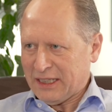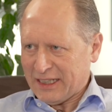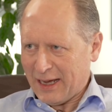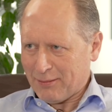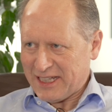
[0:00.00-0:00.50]

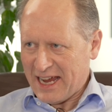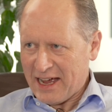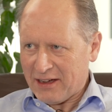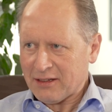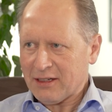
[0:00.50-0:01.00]
come
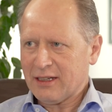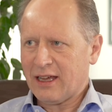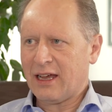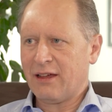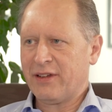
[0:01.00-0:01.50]
down,
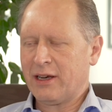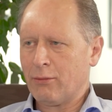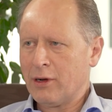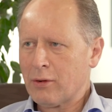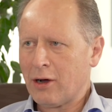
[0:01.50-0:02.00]
then it
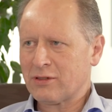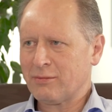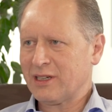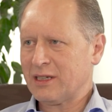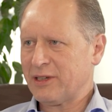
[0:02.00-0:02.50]
will
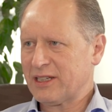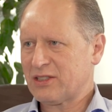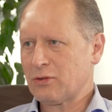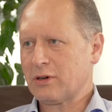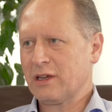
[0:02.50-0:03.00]
ultimately be a
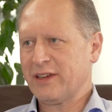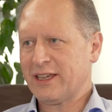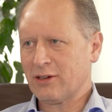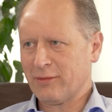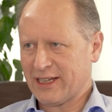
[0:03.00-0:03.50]
story of
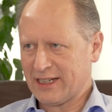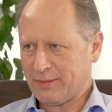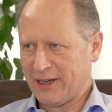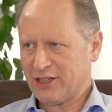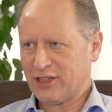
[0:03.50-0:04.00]
economic
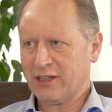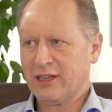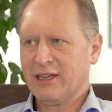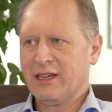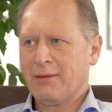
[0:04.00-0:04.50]
expansion.
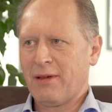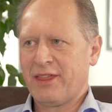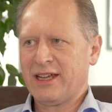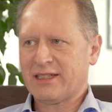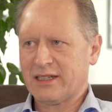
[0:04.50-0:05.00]
But
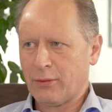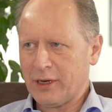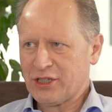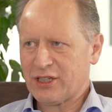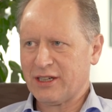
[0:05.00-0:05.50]
that's the
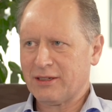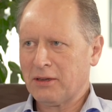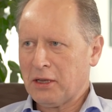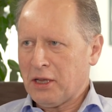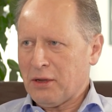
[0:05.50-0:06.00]
question,
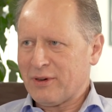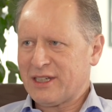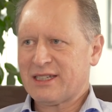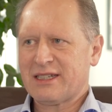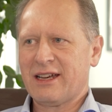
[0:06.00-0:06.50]
and we're
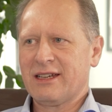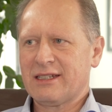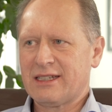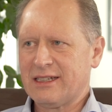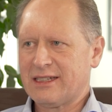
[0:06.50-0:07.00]
just starting to
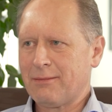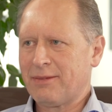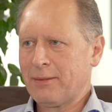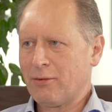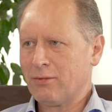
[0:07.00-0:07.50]
see some
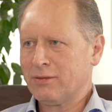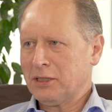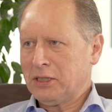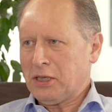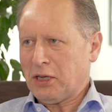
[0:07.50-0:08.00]
people,
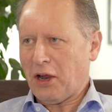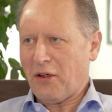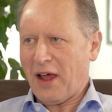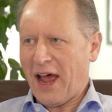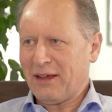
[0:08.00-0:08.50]

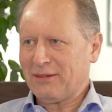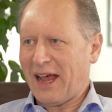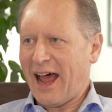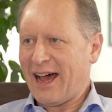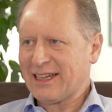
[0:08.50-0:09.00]

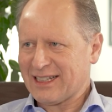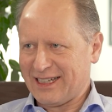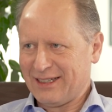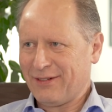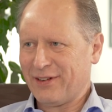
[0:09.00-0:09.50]
ask
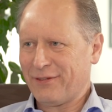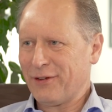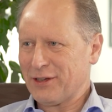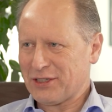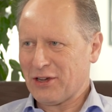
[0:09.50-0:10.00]
it for the
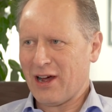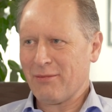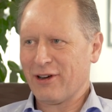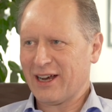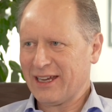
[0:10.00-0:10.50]
first
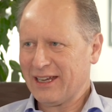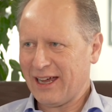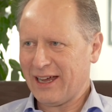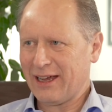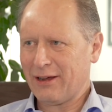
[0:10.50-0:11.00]
time, really,
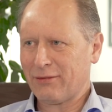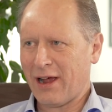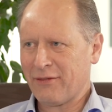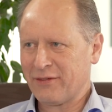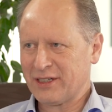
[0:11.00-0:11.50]

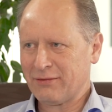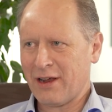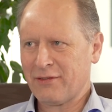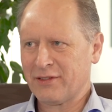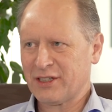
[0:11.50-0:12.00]
rather
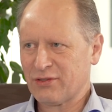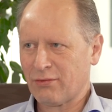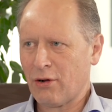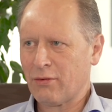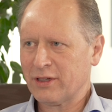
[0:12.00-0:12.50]
than just
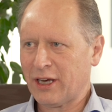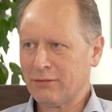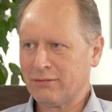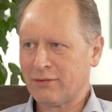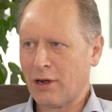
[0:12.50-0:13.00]
roll
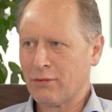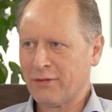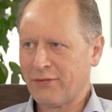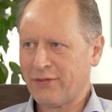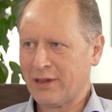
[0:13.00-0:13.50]

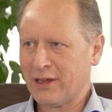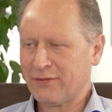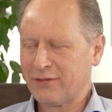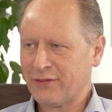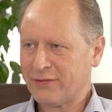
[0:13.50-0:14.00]
with
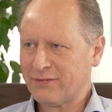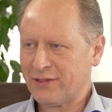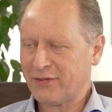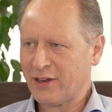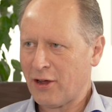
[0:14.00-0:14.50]

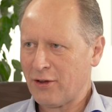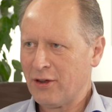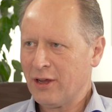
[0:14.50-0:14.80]
the flow.